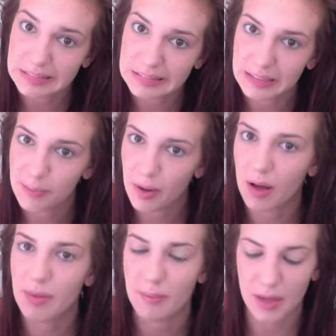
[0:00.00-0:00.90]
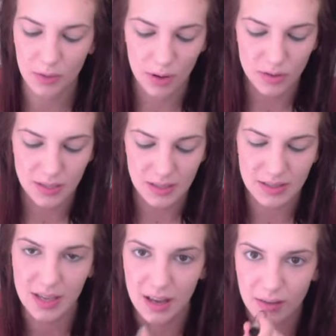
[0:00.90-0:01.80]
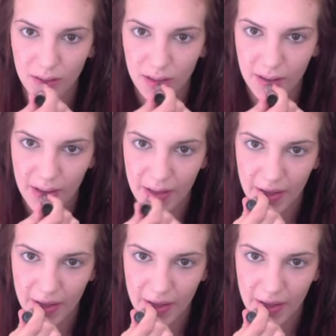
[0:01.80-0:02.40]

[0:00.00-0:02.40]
lip balm and Mia Rose, and it's kind of like a,